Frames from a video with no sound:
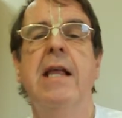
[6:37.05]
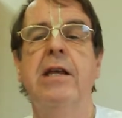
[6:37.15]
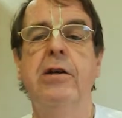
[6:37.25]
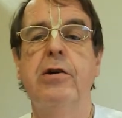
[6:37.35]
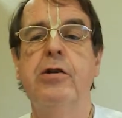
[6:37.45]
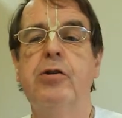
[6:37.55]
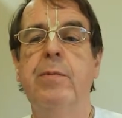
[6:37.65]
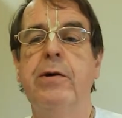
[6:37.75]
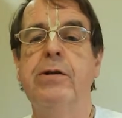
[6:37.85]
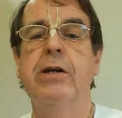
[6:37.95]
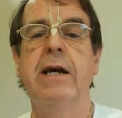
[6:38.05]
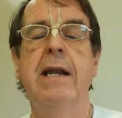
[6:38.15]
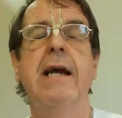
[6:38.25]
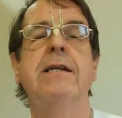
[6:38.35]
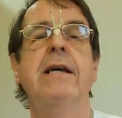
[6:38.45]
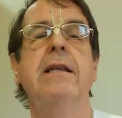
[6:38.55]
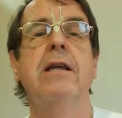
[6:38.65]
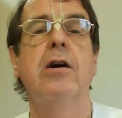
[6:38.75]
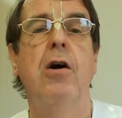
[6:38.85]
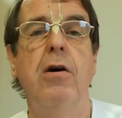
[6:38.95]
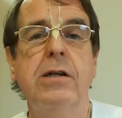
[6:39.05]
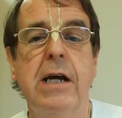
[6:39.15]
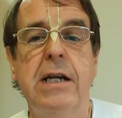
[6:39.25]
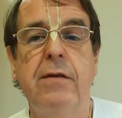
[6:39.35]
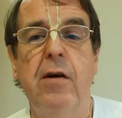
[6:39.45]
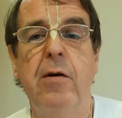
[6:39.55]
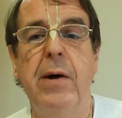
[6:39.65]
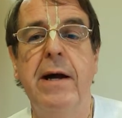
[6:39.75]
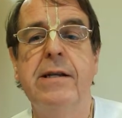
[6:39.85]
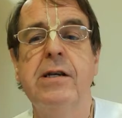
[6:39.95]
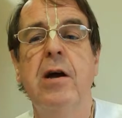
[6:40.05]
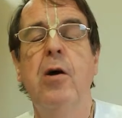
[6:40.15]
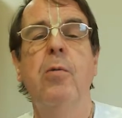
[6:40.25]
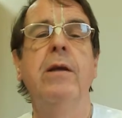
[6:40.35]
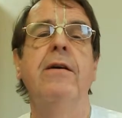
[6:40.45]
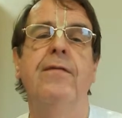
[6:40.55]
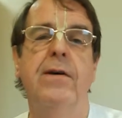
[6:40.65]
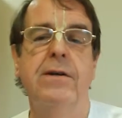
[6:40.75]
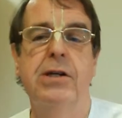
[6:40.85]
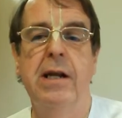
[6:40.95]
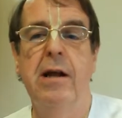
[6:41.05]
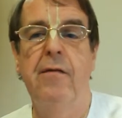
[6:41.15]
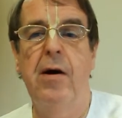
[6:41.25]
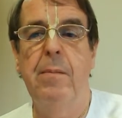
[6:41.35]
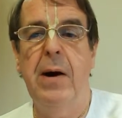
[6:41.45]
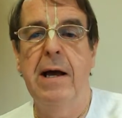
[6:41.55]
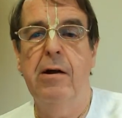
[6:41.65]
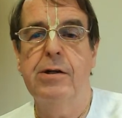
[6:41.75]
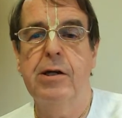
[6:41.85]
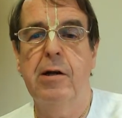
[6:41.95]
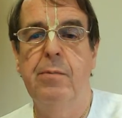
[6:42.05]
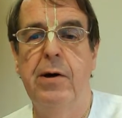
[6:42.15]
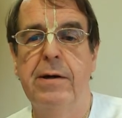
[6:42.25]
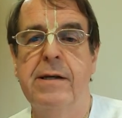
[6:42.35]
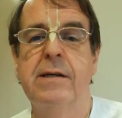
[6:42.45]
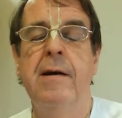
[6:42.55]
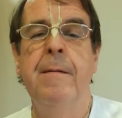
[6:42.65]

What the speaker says: that contribute to connecting the content of our minds with the functioning of our biological bodies.